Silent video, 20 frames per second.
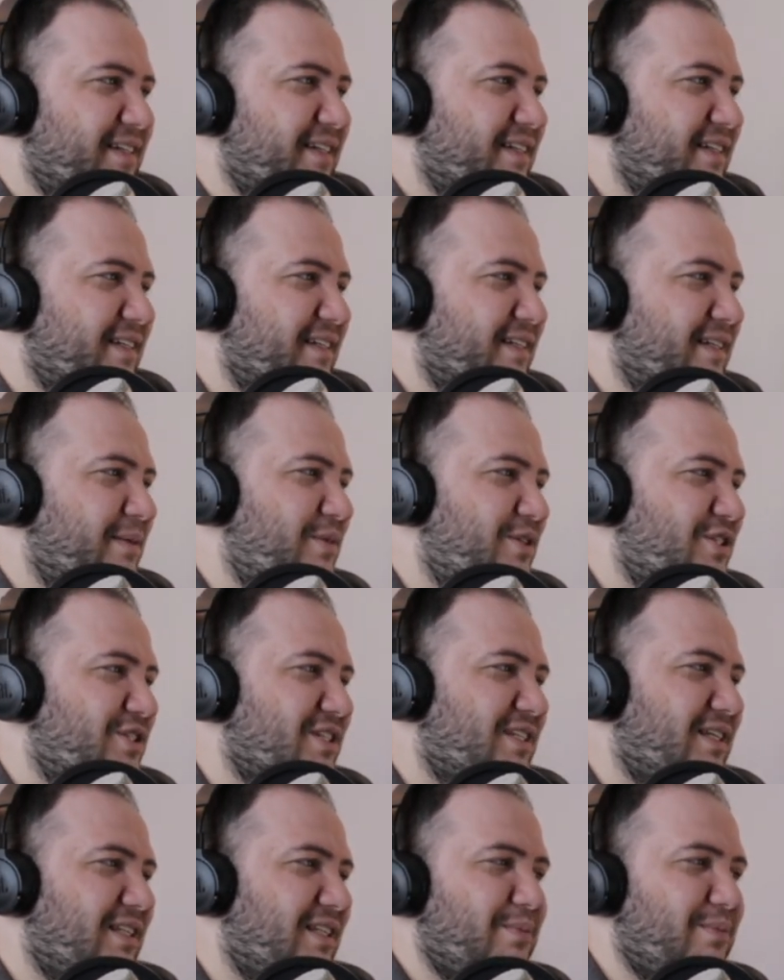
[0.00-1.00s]
Let me
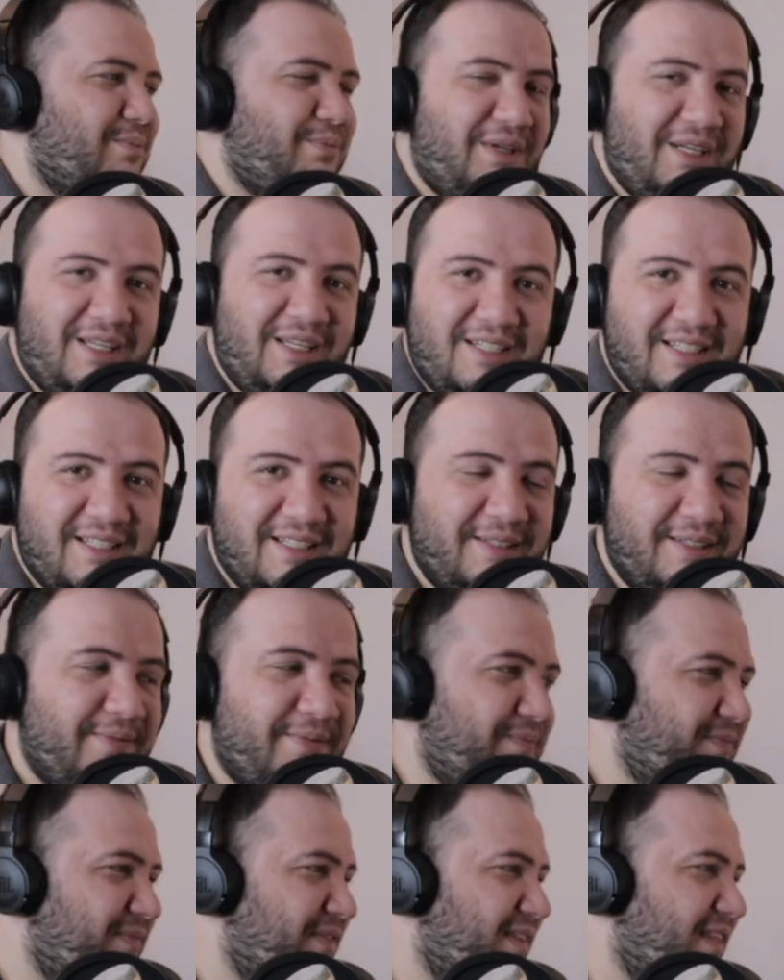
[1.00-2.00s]
just get the beat.
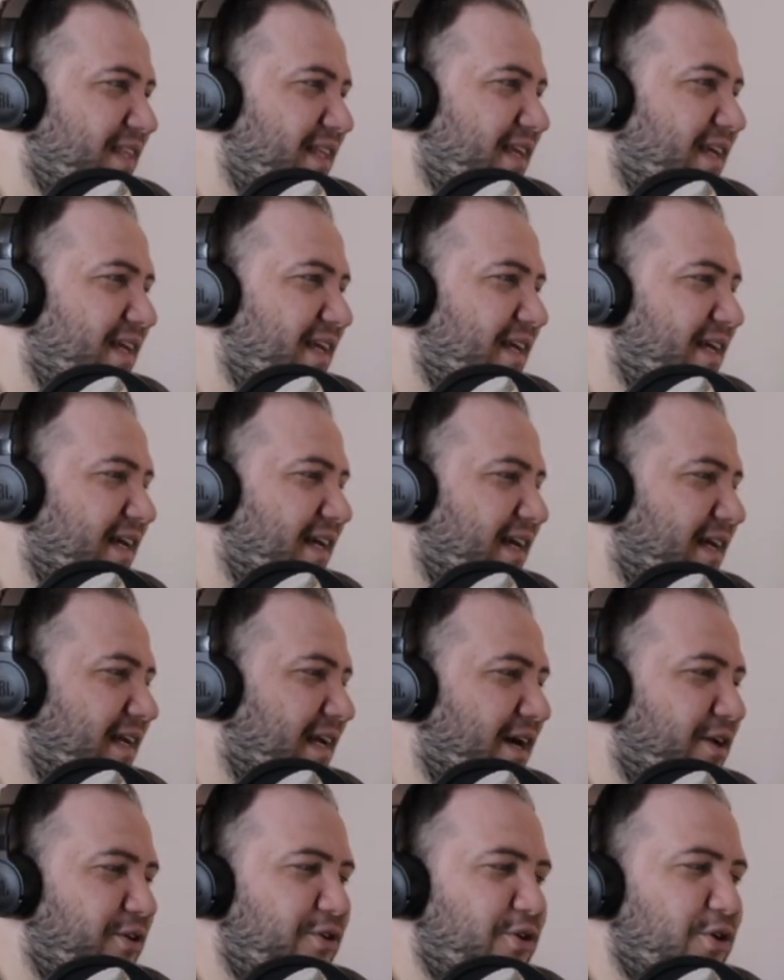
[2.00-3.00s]
And
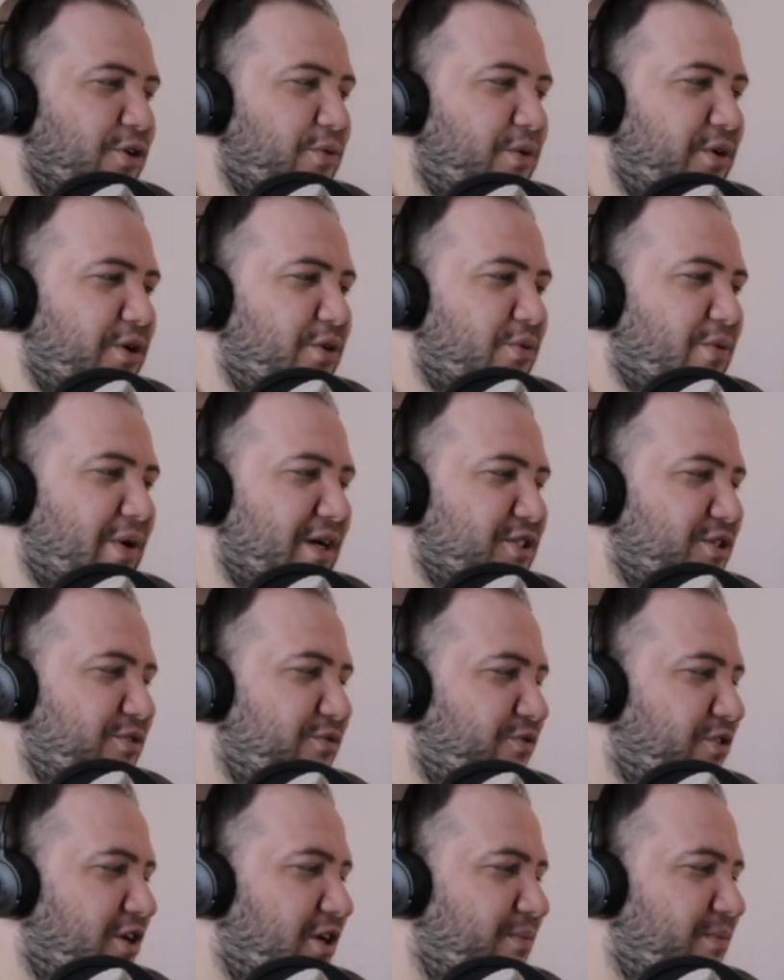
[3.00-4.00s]
I don't know where you're watching
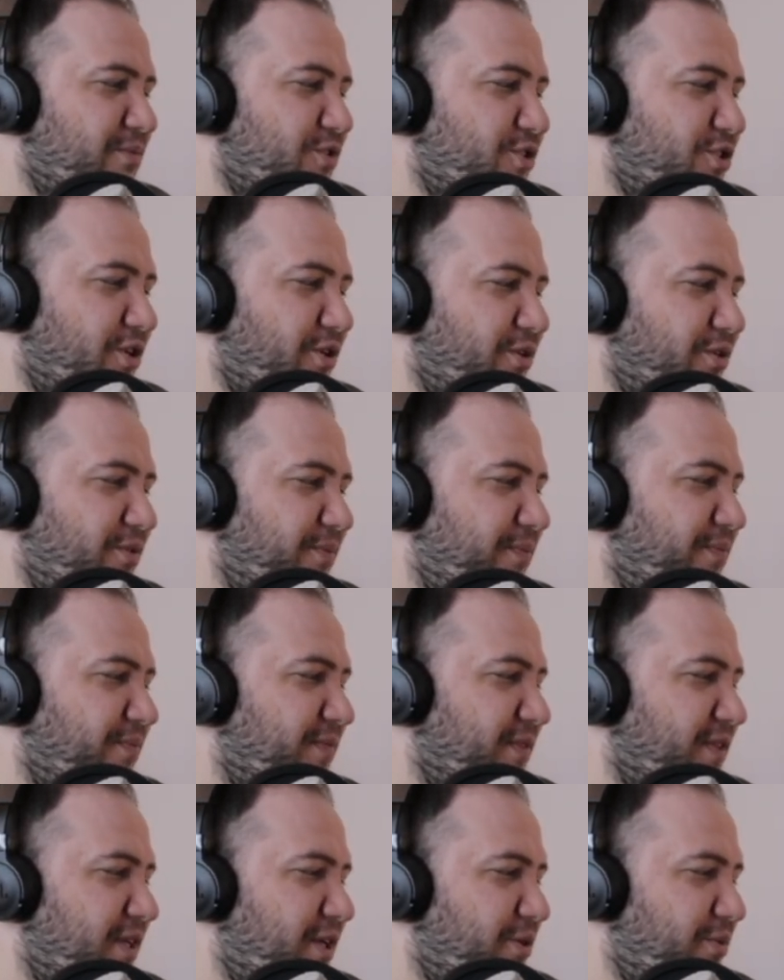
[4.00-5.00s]
from, so
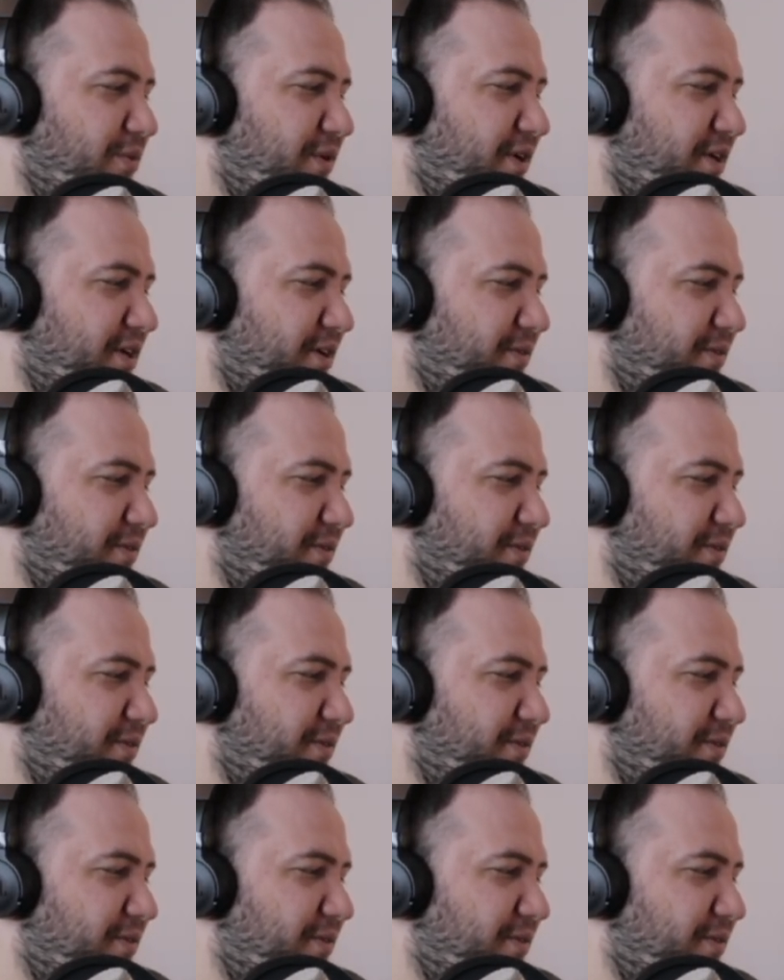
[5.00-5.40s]
here we go.